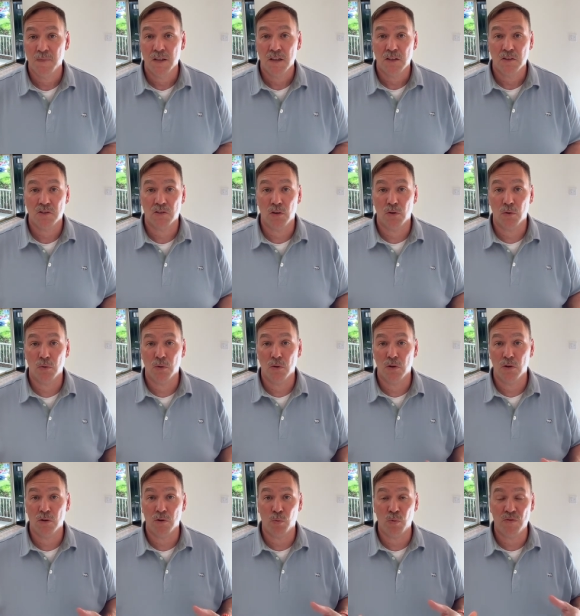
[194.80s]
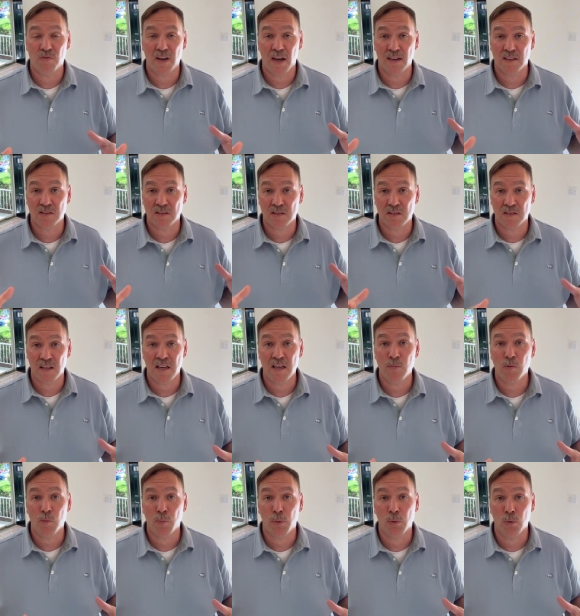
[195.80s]
So we've got a
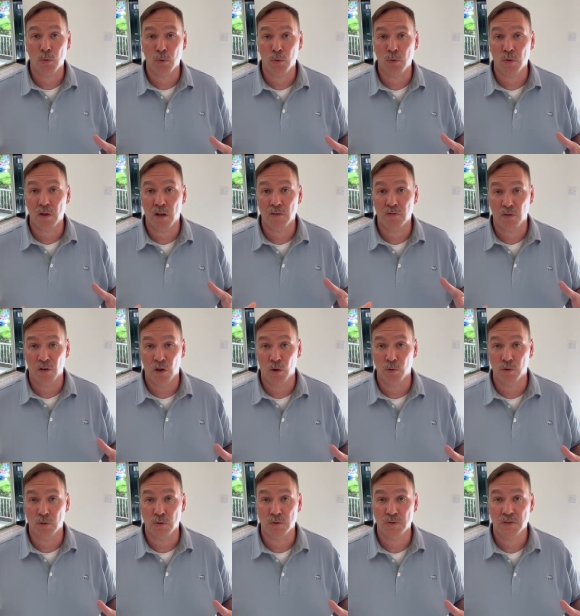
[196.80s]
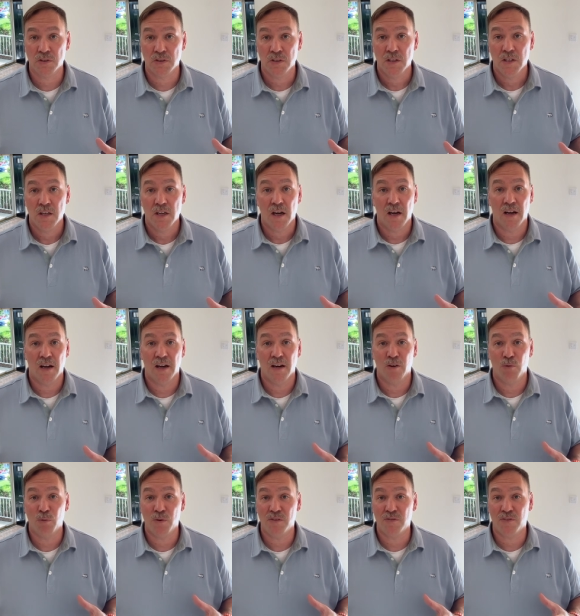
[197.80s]
stable pool of locals,
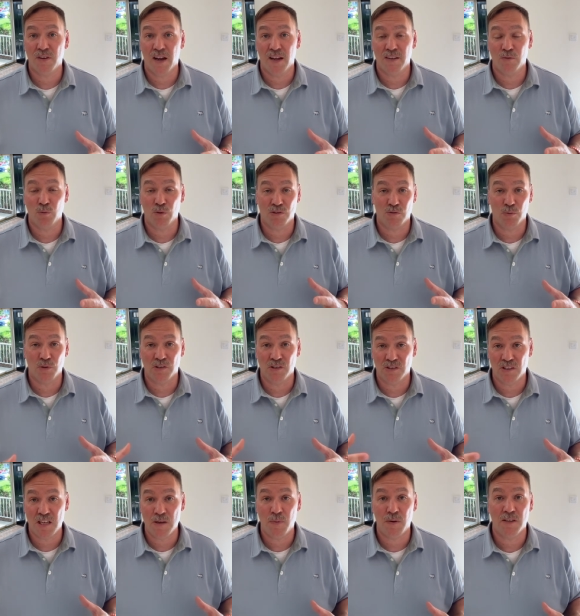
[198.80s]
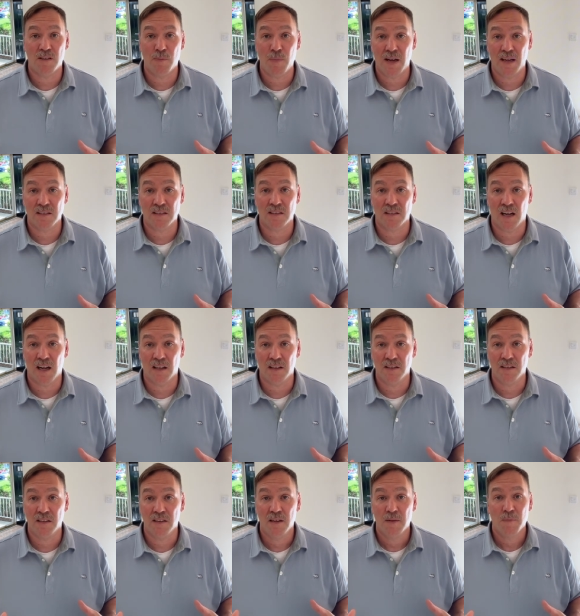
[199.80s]
which is keeping demand solid,
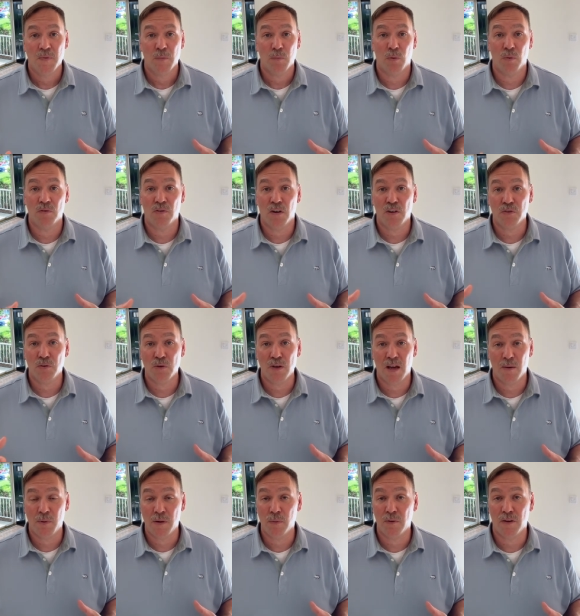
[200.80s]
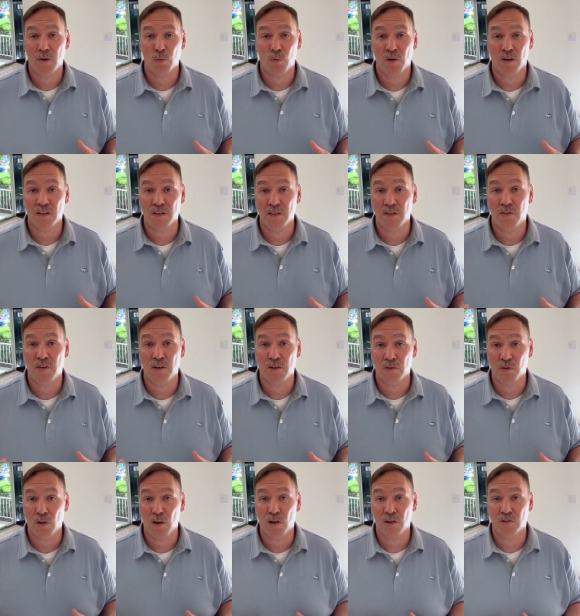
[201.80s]
but we've also got people that want to live here
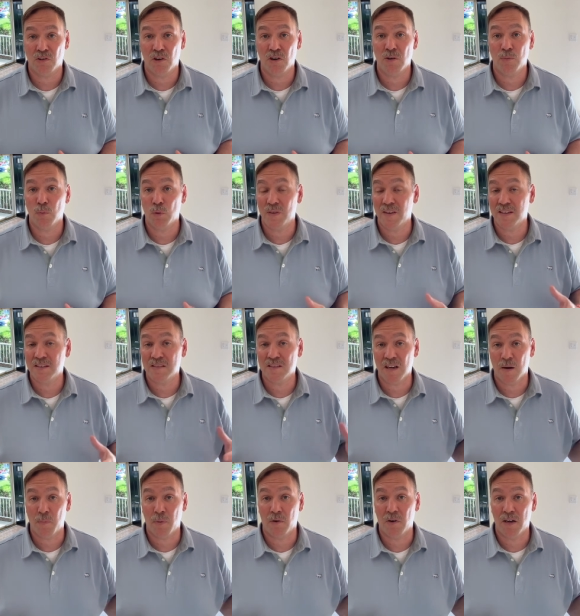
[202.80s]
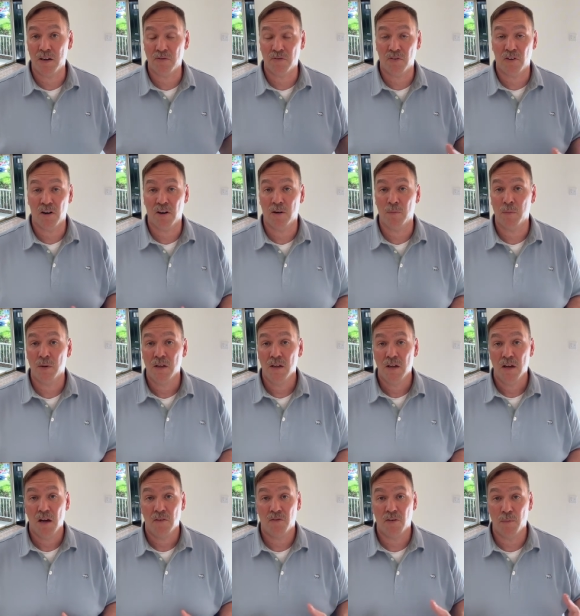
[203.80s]
long term when they separate from
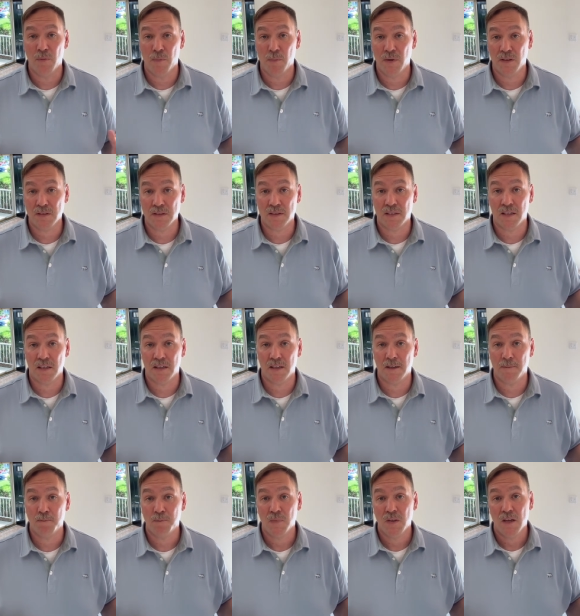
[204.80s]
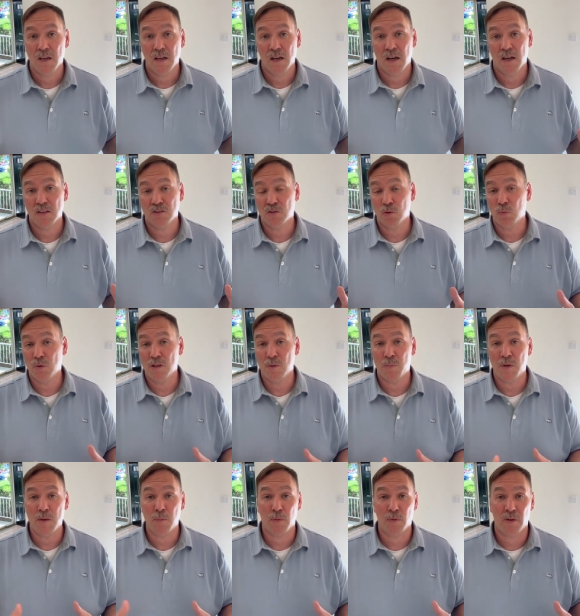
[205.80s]
the military. So when the
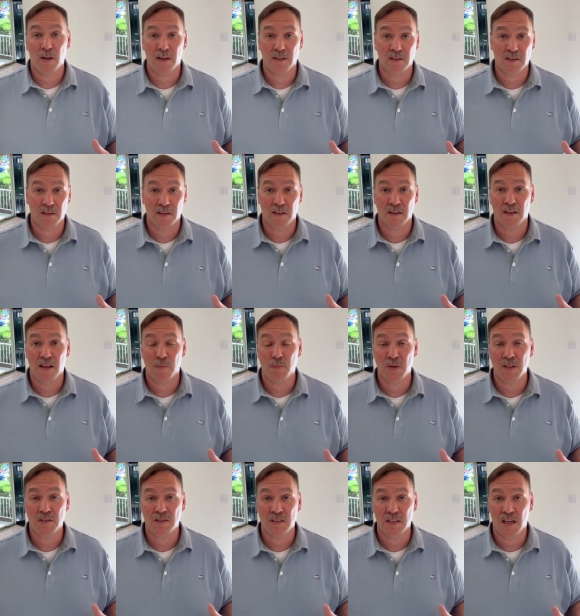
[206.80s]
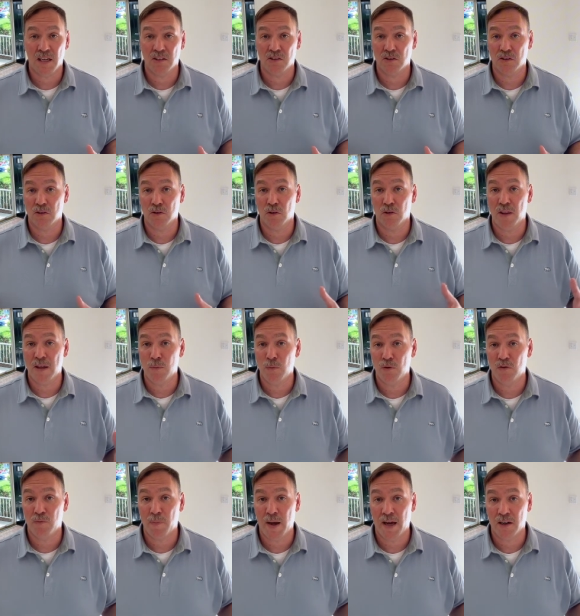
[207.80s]
people that PCS or they
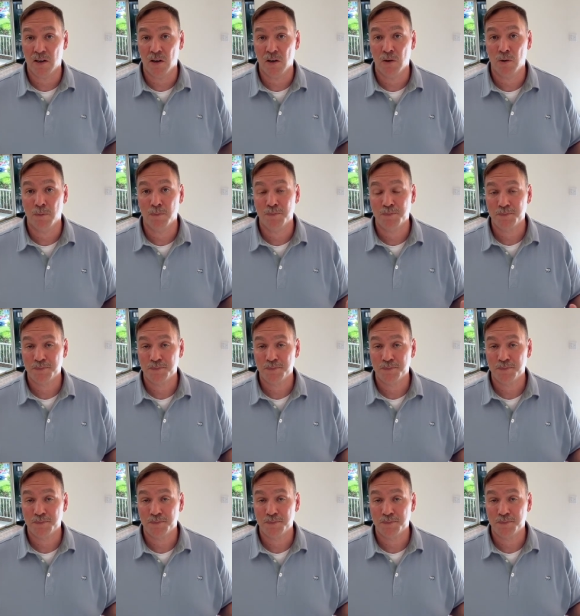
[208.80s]
move back home,